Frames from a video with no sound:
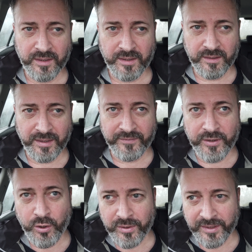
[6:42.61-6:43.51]

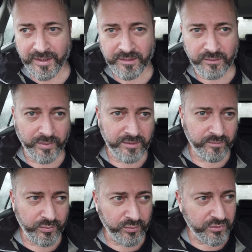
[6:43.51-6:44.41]
Every now and again the
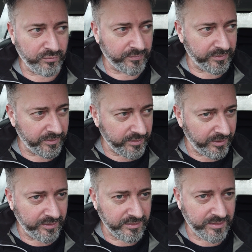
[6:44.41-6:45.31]
wind blows over and you
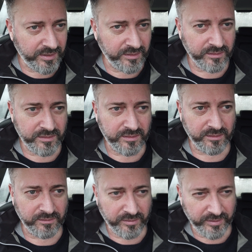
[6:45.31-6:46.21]
can see there's
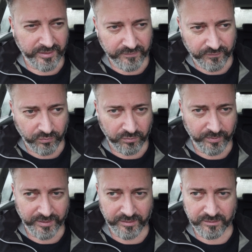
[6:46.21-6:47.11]
like 3 or 4
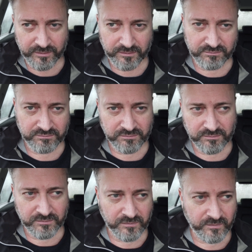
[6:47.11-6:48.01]
within
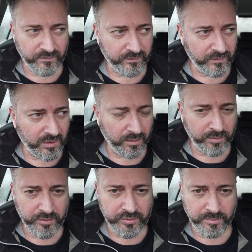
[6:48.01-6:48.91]
a
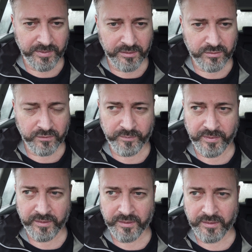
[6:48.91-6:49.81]
couple hundred metres of
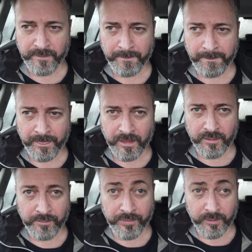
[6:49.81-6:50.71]
me.
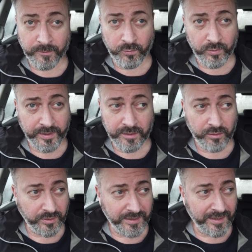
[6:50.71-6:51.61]
But right
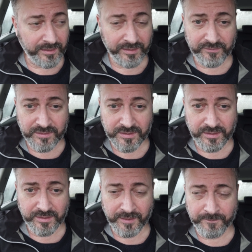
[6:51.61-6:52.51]
now you can't even
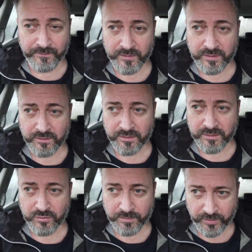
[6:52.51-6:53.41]
see them, so
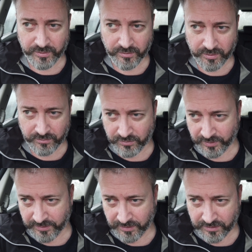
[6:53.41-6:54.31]
there's no point going out and
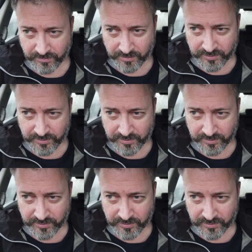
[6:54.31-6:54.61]
trying to take some